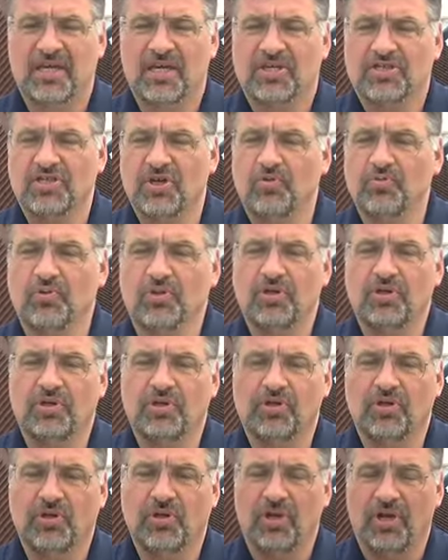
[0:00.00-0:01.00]
So
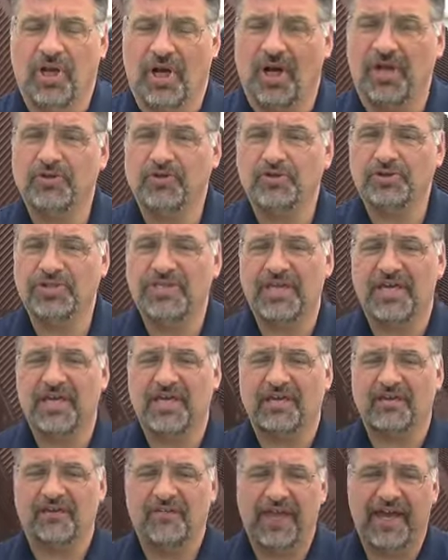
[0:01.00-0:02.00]

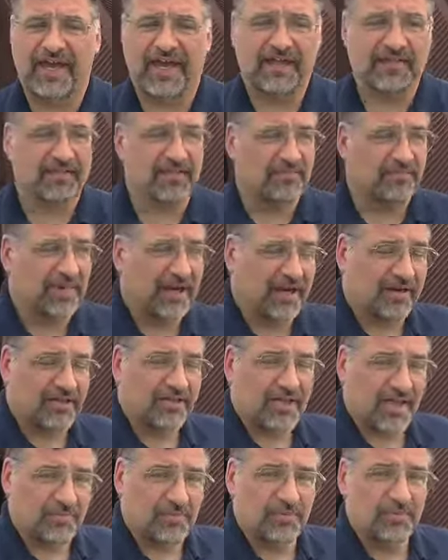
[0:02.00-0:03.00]
understand that the
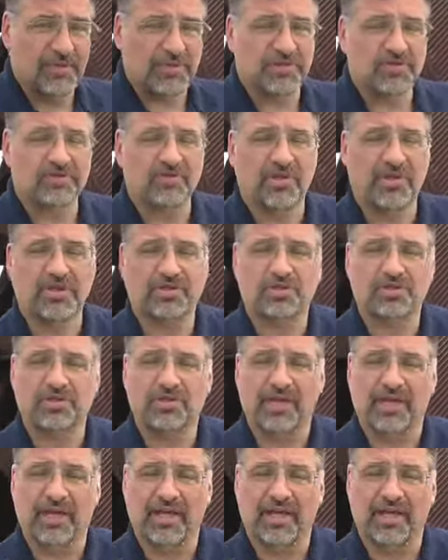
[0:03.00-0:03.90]
Maritime Administration